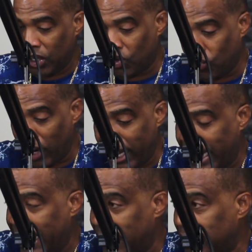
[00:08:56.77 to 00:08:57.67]
right
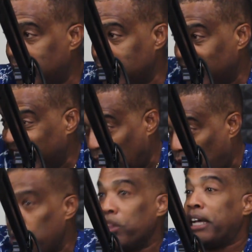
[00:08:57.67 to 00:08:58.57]
into
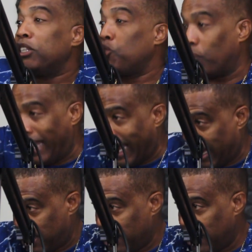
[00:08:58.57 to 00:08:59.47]
now, like today.